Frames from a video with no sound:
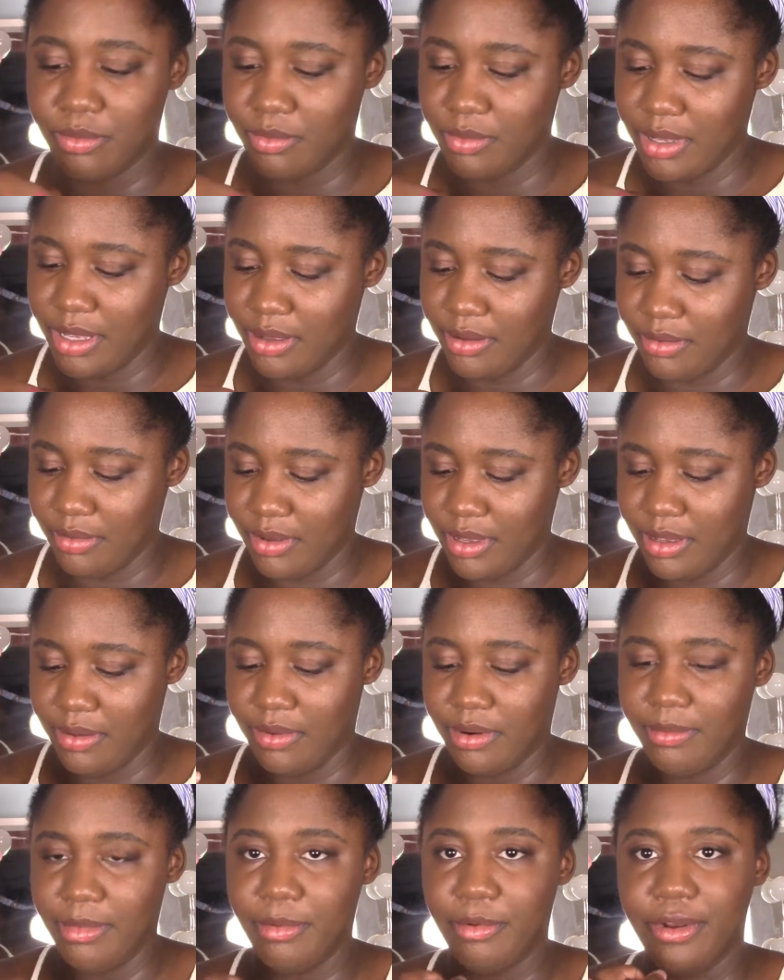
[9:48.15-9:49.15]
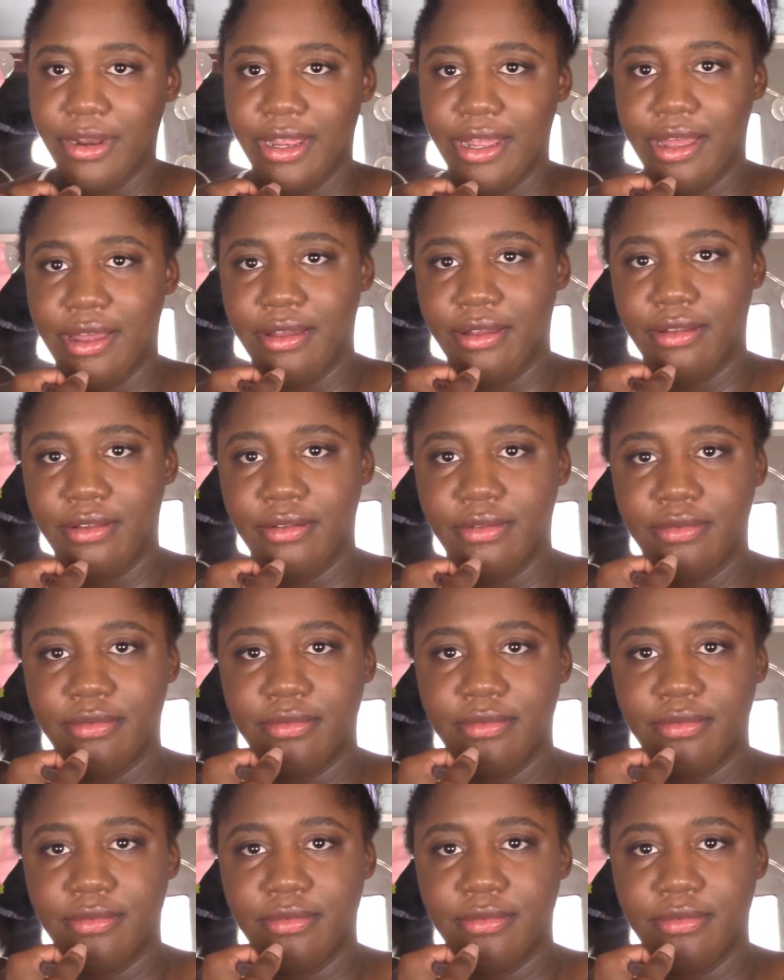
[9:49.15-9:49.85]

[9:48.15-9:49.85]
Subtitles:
wait, what am I pointing at?